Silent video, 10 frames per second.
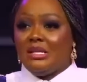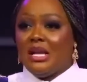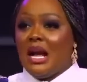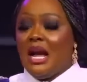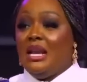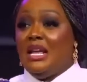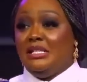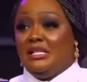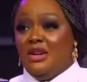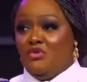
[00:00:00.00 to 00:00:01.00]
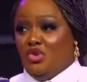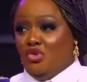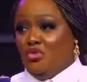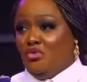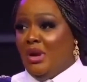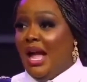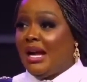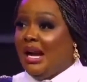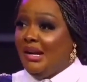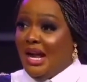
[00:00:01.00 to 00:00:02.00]
Sir, can I stay with you? I
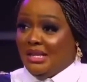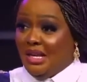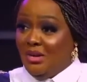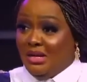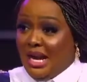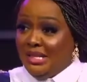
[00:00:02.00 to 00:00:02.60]
can write another